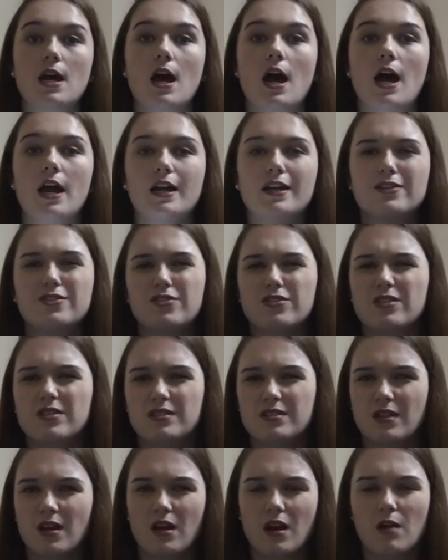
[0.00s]
I answered
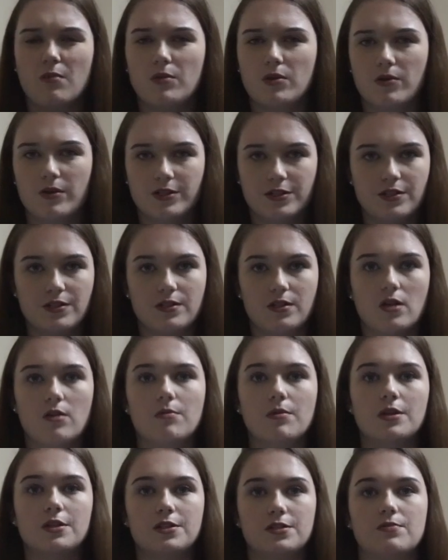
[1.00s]
this a couple questions ago,
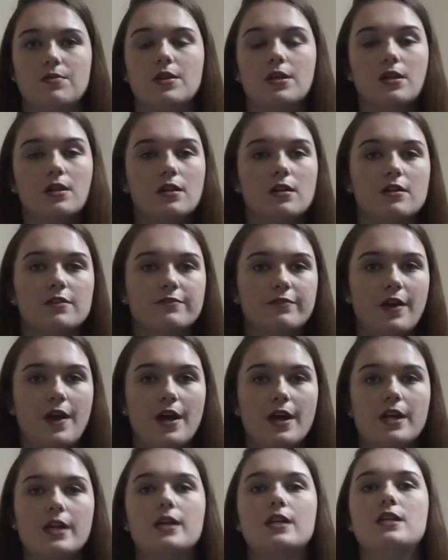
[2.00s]
but I just want to
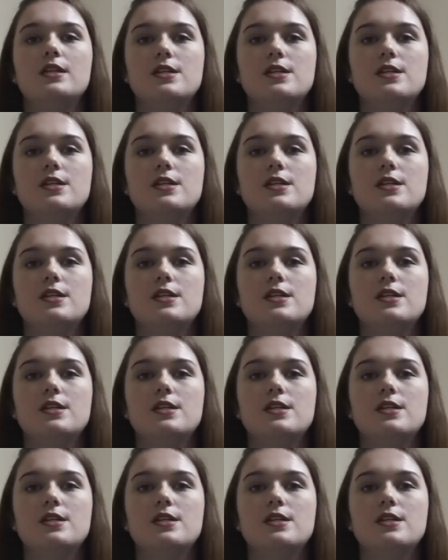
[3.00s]
clarify.